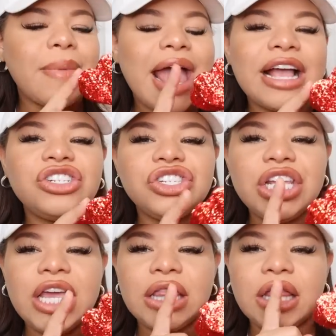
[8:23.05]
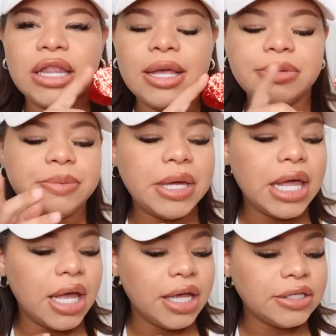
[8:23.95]
I'm actually get the lips,
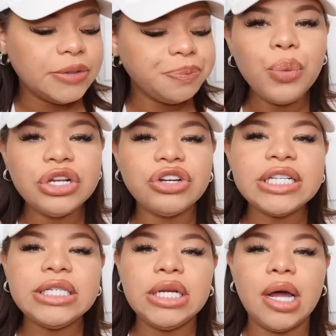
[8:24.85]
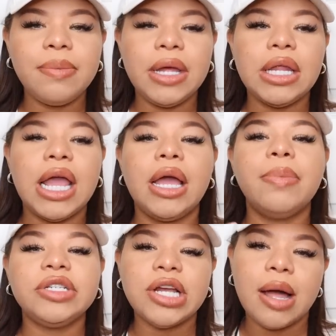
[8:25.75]
because we dressing up in like
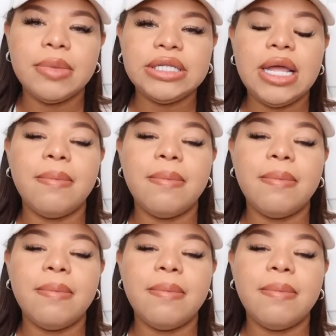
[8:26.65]
pajamas,